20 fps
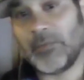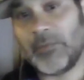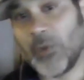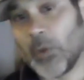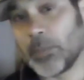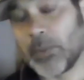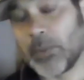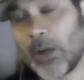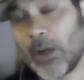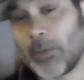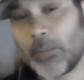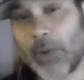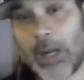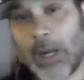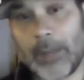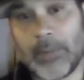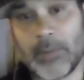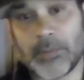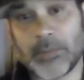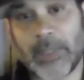no
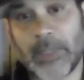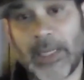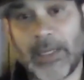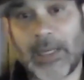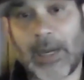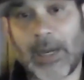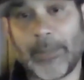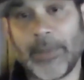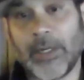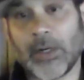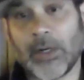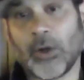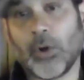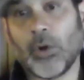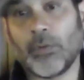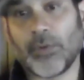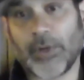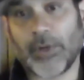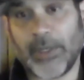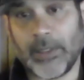problems playing Caballero
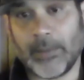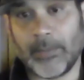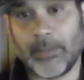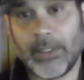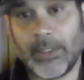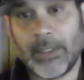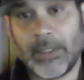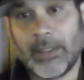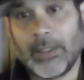over him.